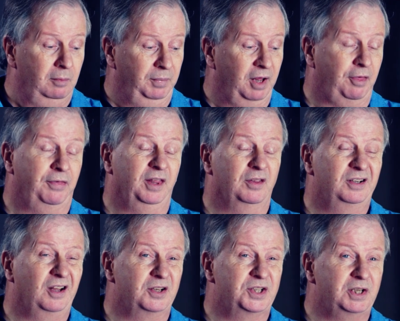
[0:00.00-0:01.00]
The other thing that
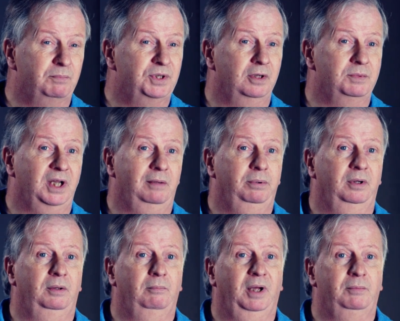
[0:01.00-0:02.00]
does sometimes happen
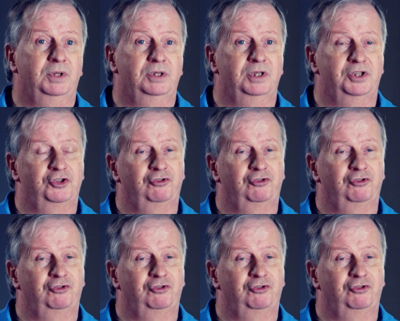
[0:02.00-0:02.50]
in badminton is the